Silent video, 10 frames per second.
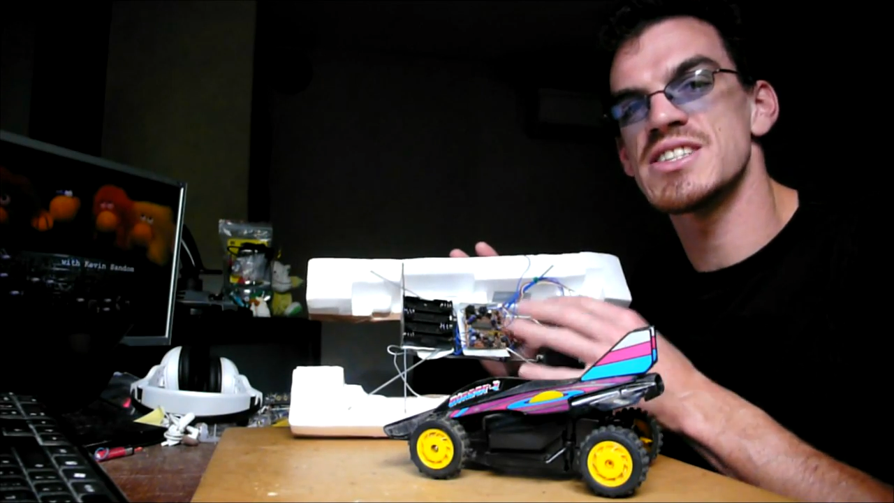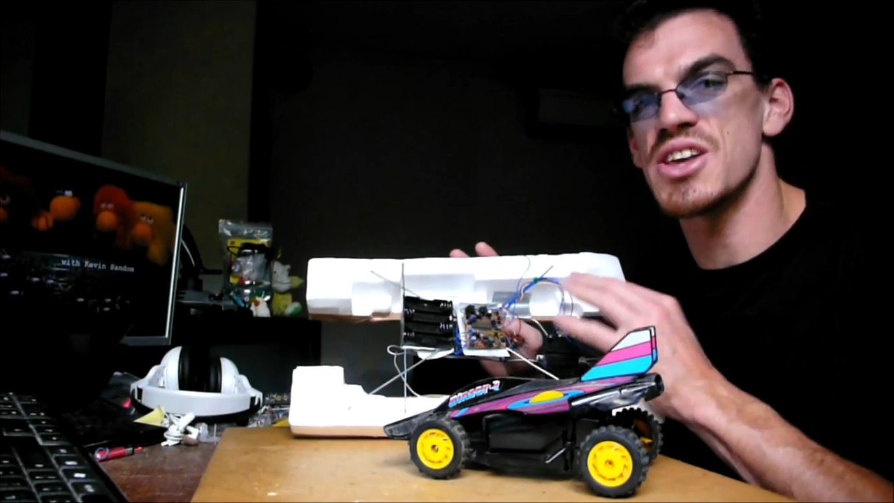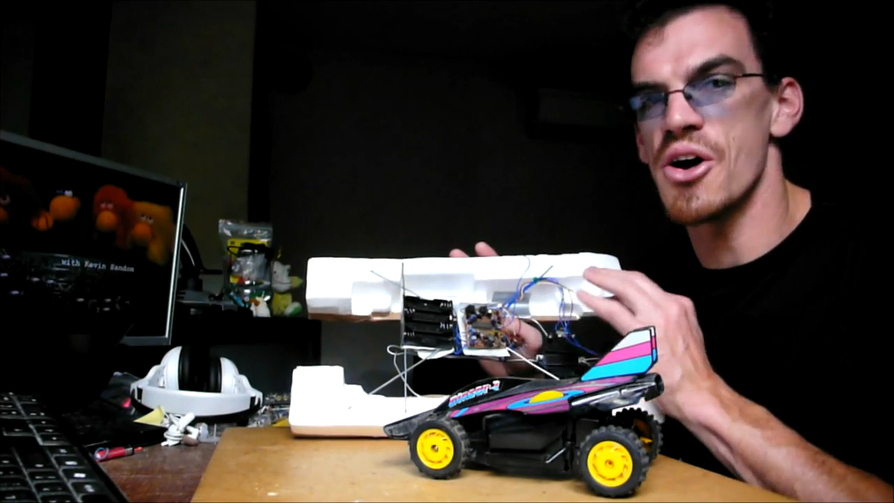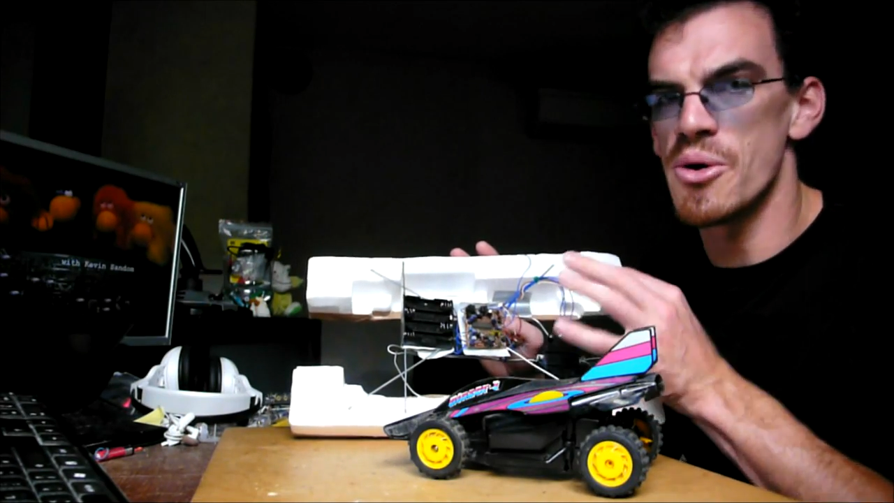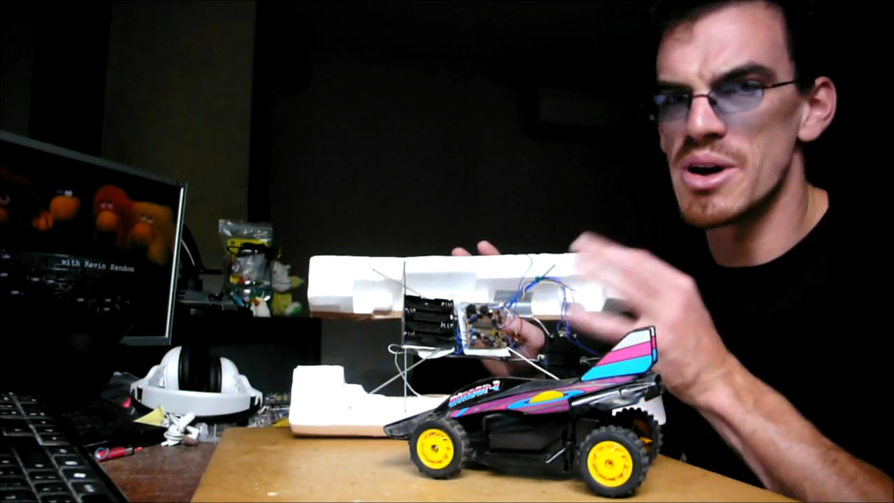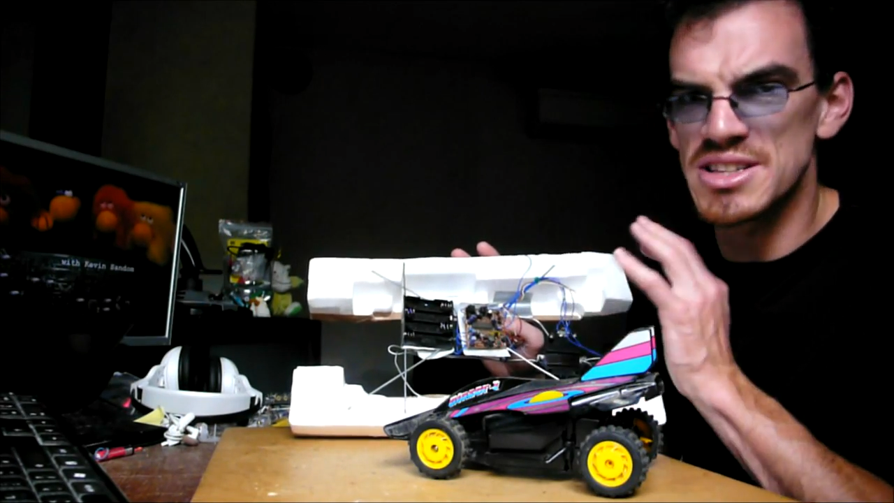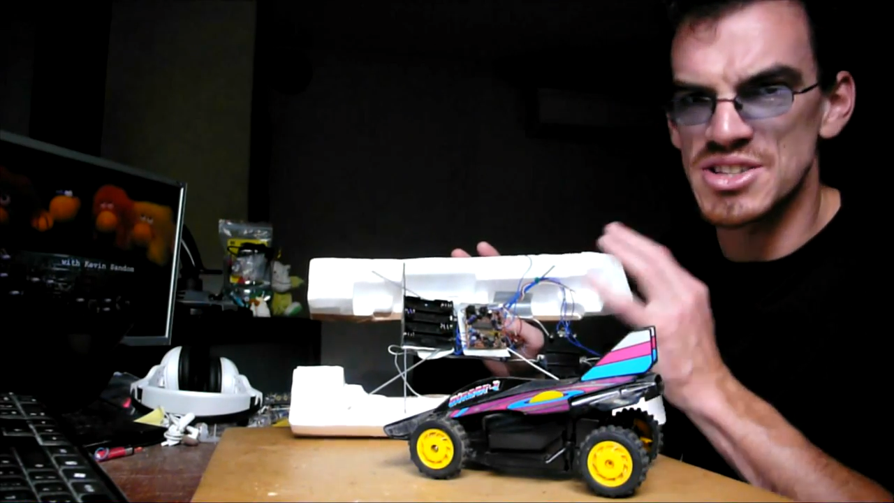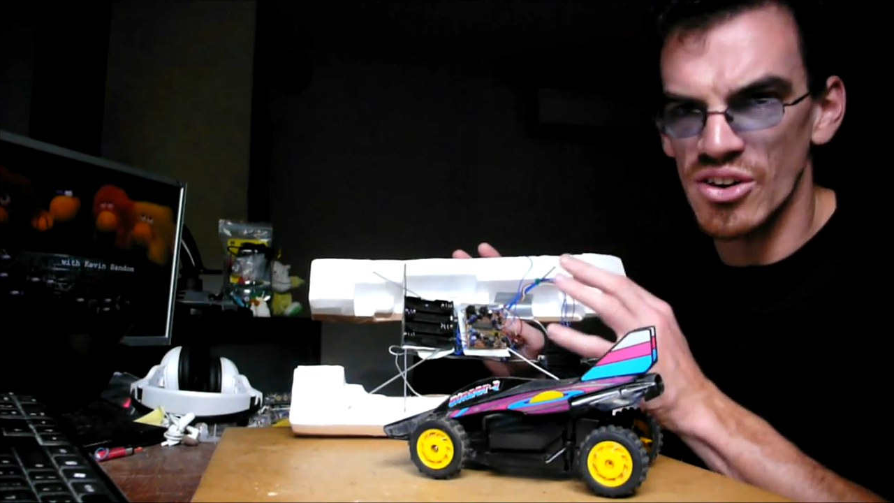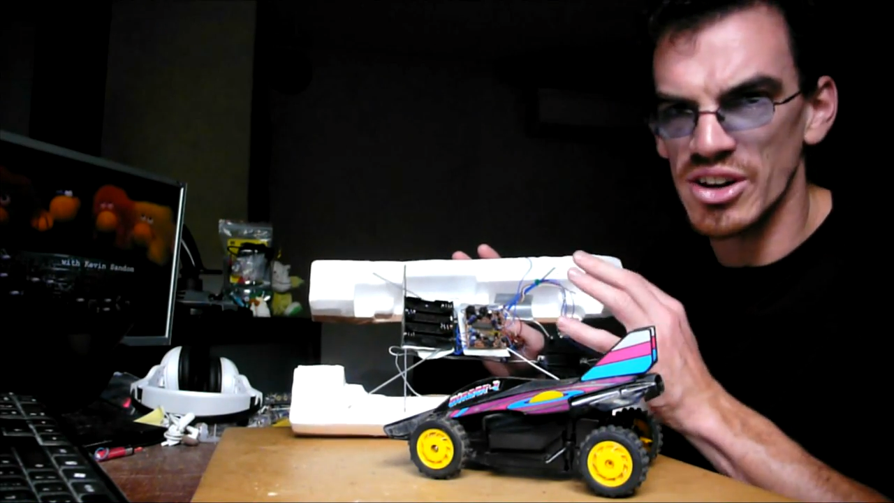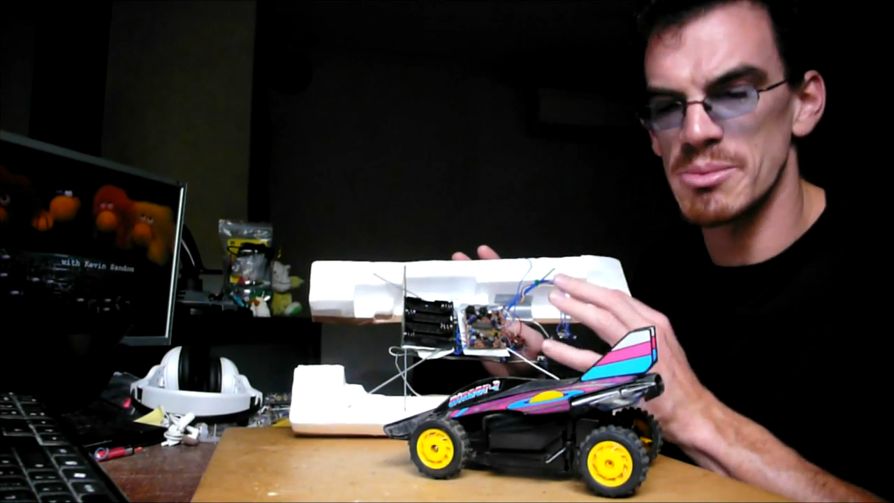so it's
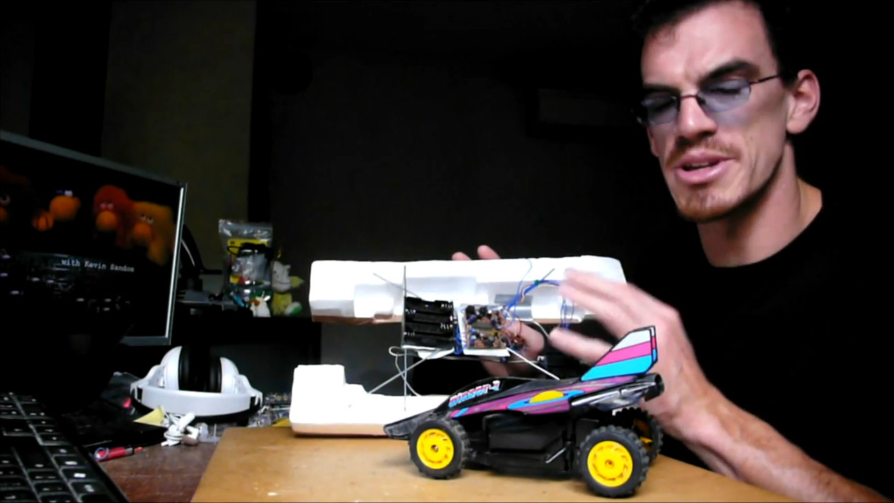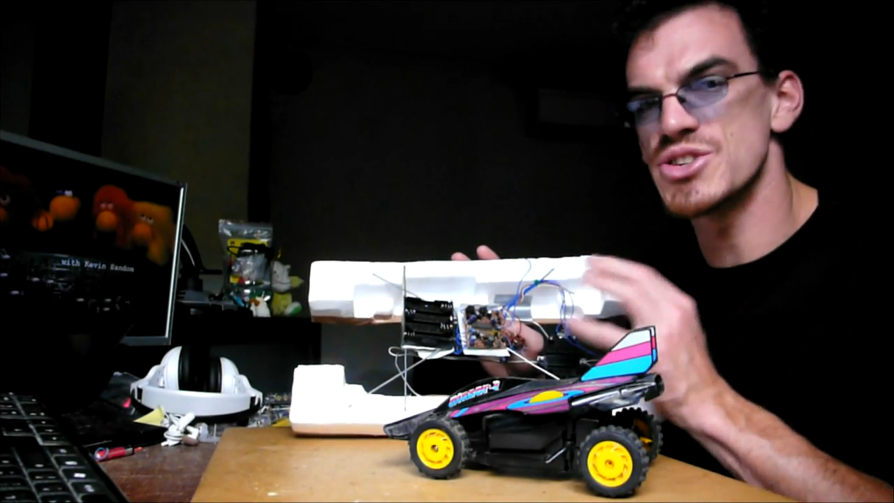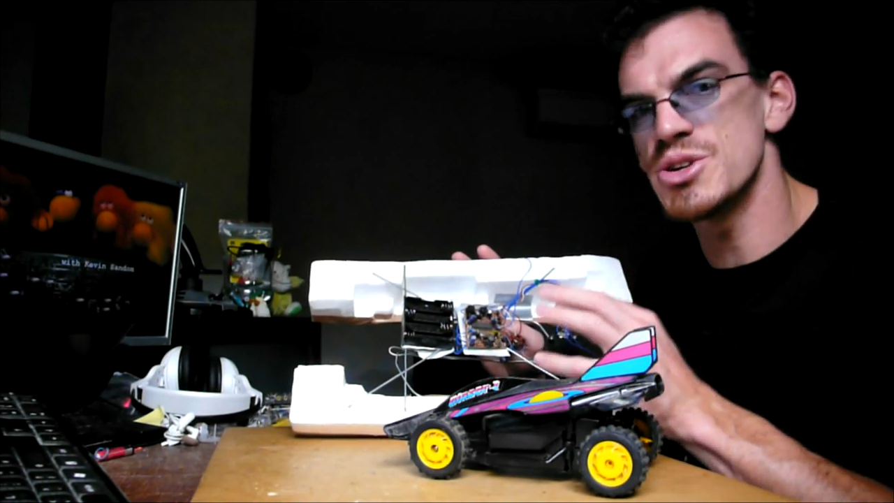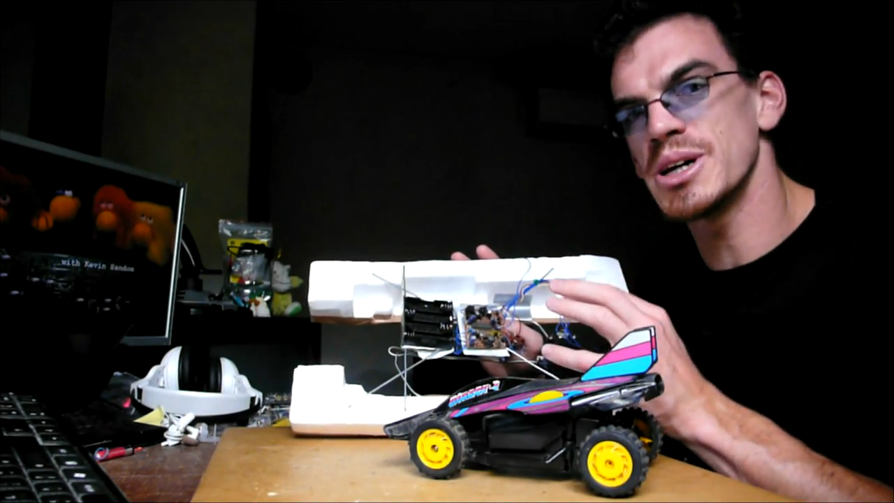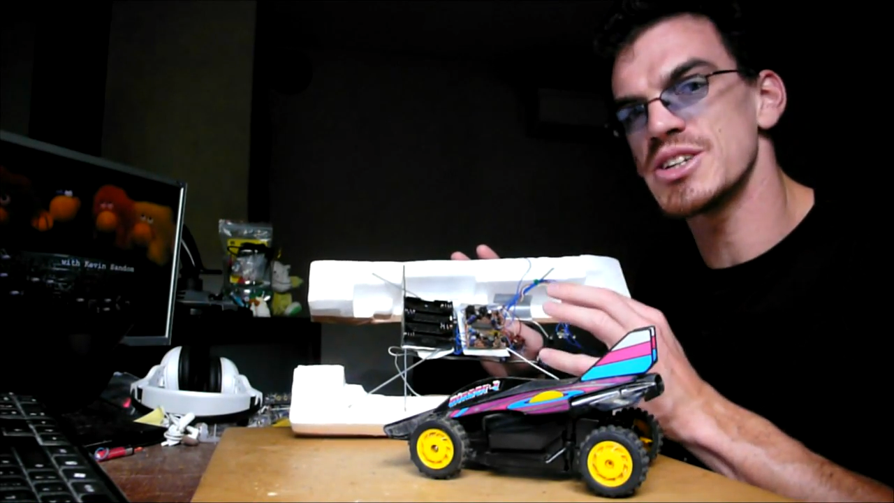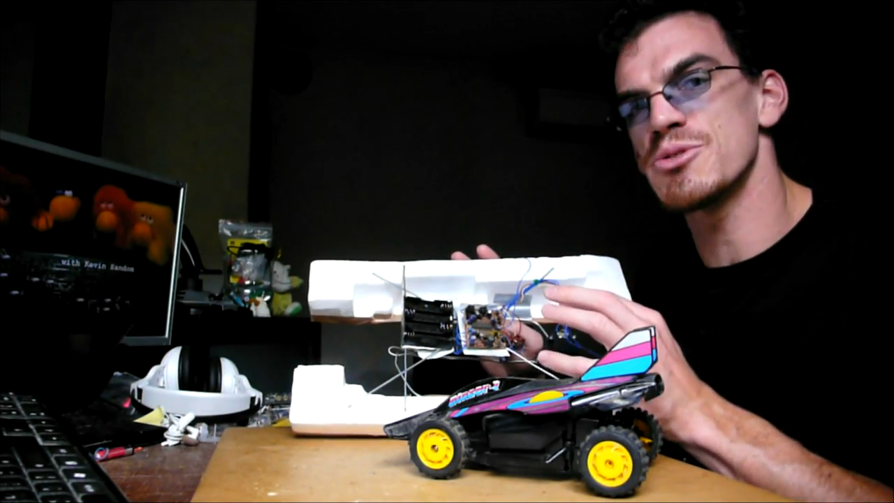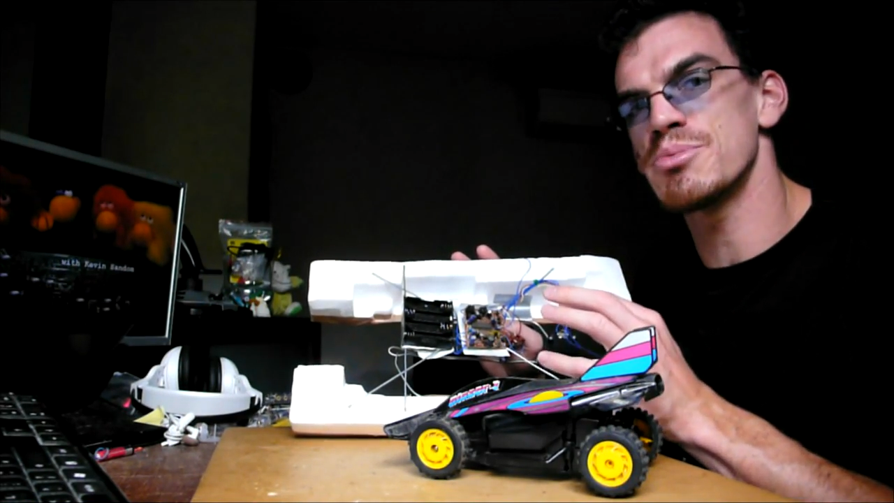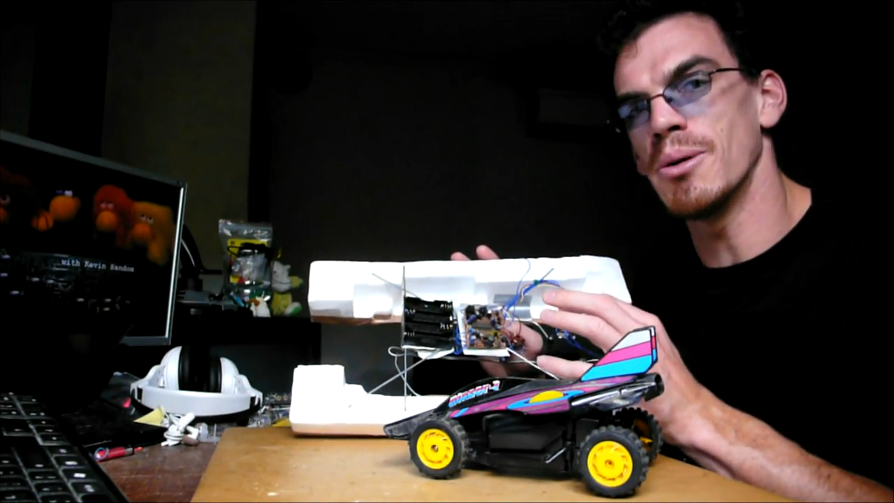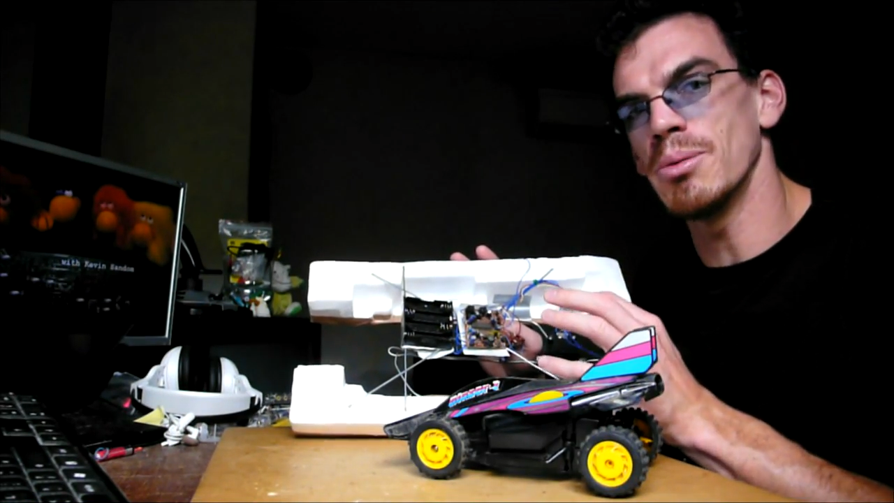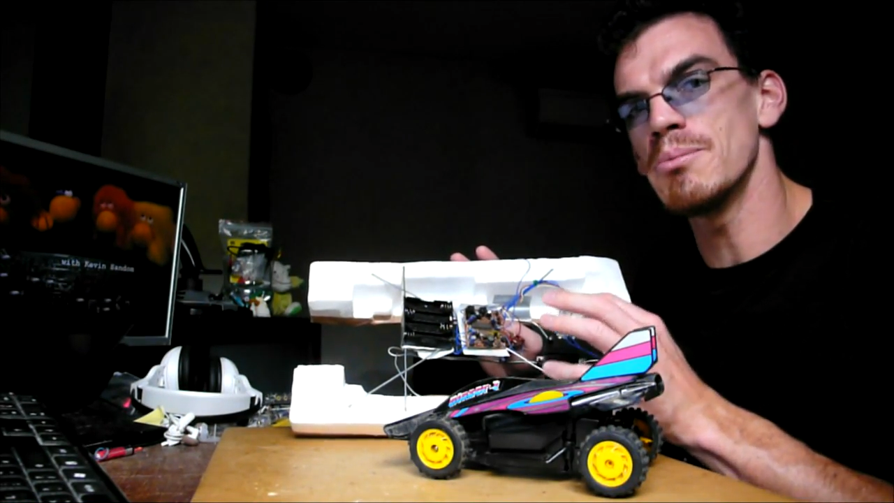not going to be too much of a
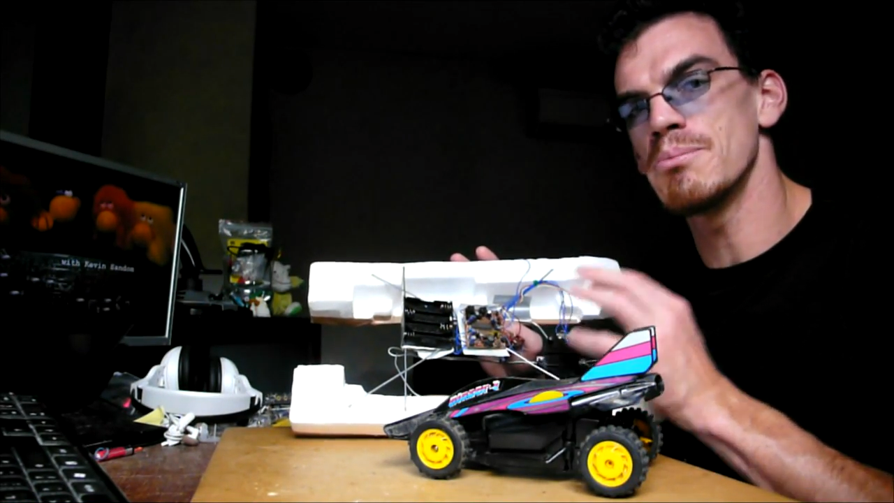problem,